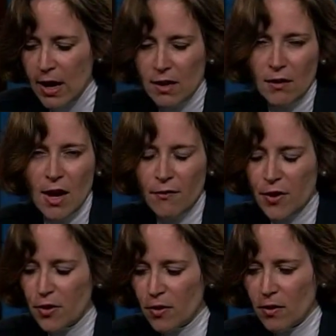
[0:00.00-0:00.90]
And a lot of
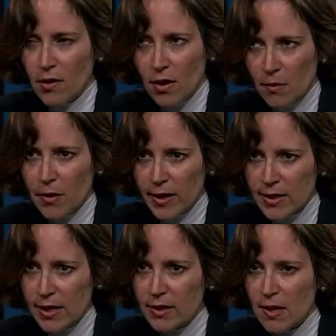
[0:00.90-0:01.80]
other complex
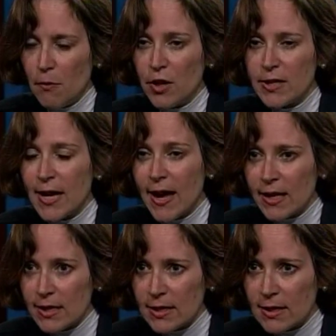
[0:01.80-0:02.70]
things. They put a
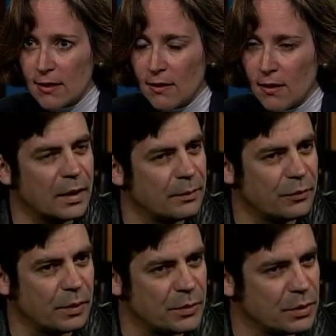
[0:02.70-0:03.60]
tax. Where did that come
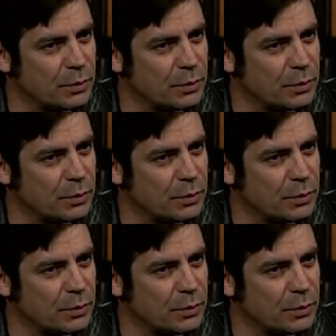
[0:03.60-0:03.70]
from, too?